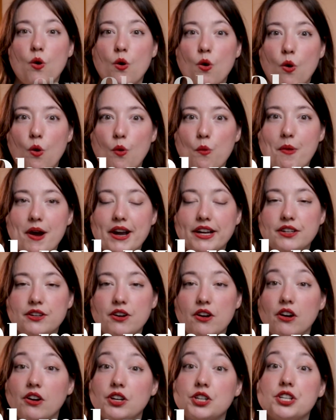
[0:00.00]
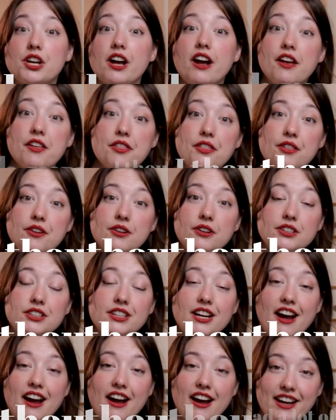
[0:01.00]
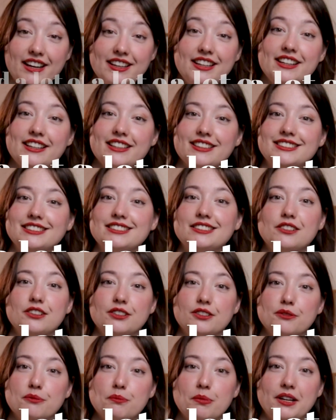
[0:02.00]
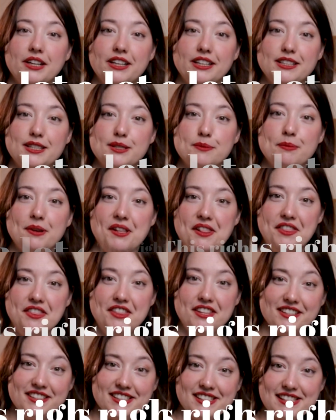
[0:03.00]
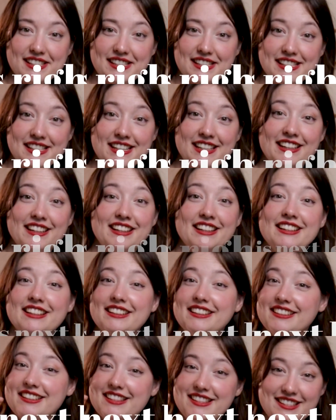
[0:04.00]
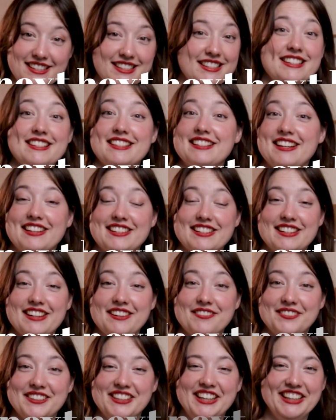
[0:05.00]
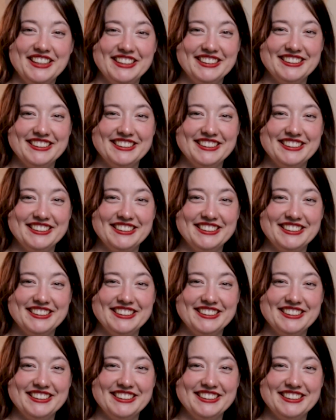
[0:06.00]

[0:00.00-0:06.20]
oh my gosh, I thought I had a lot of plants, but this is next level.